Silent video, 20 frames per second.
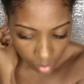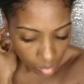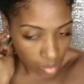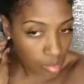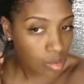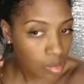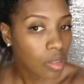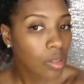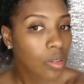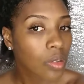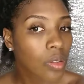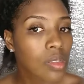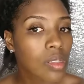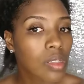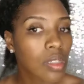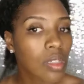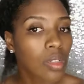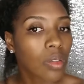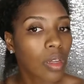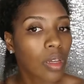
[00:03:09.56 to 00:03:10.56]
So you can
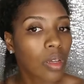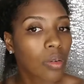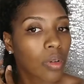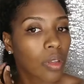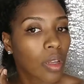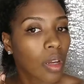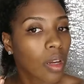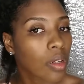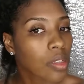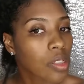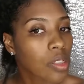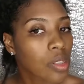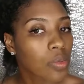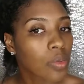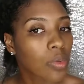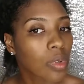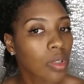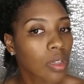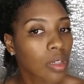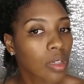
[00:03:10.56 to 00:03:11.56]
see like where the hair just
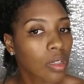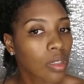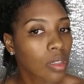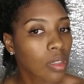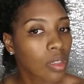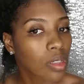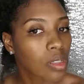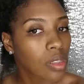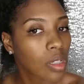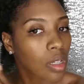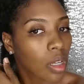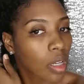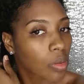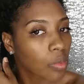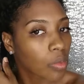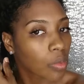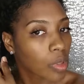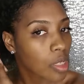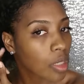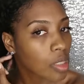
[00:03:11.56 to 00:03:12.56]
really, it
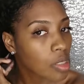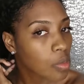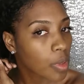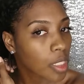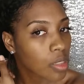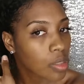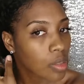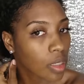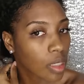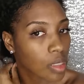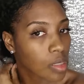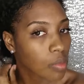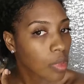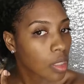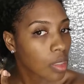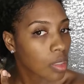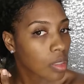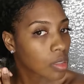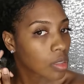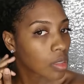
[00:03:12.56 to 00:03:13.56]
returns back to like its
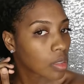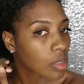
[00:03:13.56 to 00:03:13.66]
immediate